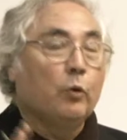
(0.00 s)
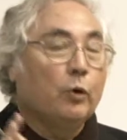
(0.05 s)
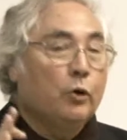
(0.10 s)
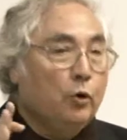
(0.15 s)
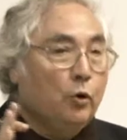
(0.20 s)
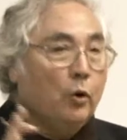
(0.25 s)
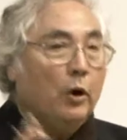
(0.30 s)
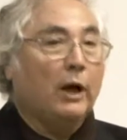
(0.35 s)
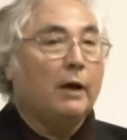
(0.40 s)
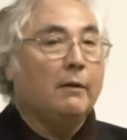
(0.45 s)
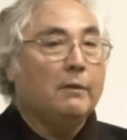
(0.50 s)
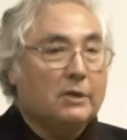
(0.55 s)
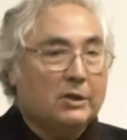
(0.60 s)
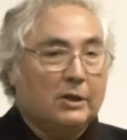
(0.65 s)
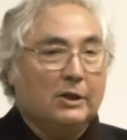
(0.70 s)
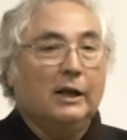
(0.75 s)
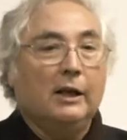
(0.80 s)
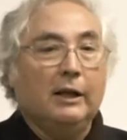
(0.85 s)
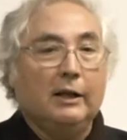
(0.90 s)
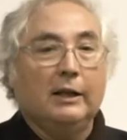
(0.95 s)
what you have
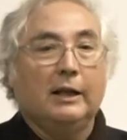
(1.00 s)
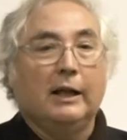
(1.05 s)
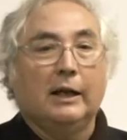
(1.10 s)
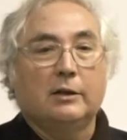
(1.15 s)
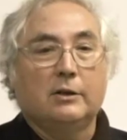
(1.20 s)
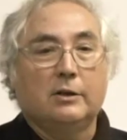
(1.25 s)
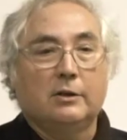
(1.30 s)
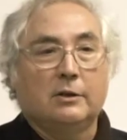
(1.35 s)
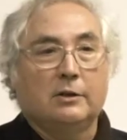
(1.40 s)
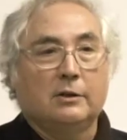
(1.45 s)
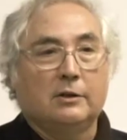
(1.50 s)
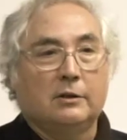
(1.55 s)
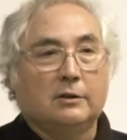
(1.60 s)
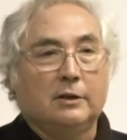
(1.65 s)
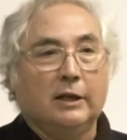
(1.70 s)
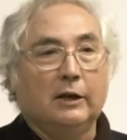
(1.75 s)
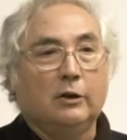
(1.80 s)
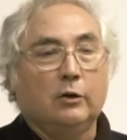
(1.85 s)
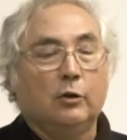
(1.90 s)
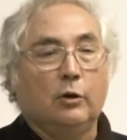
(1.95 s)
still in that
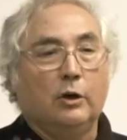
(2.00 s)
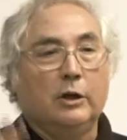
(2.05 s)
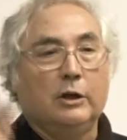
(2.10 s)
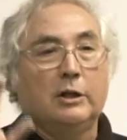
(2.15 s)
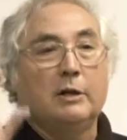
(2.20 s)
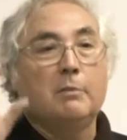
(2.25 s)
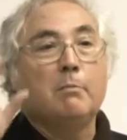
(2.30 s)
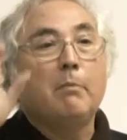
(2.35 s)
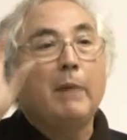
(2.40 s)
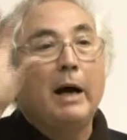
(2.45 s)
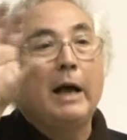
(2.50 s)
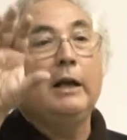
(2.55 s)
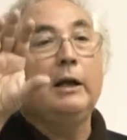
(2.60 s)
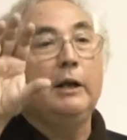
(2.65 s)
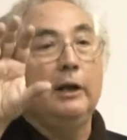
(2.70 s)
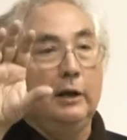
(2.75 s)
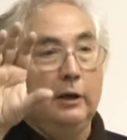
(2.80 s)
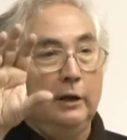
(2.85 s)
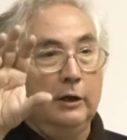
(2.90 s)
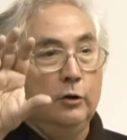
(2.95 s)
sector is the
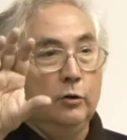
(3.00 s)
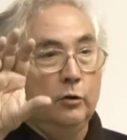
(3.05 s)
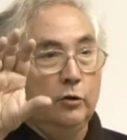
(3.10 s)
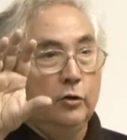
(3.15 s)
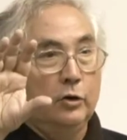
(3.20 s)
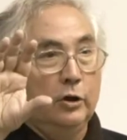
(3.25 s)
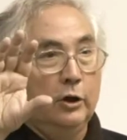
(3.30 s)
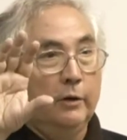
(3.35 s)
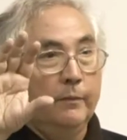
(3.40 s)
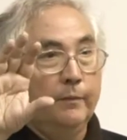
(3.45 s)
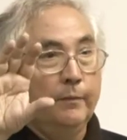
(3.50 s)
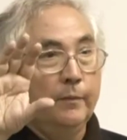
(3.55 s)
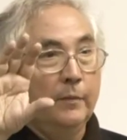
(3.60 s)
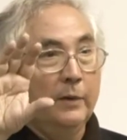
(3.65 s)
mining industry.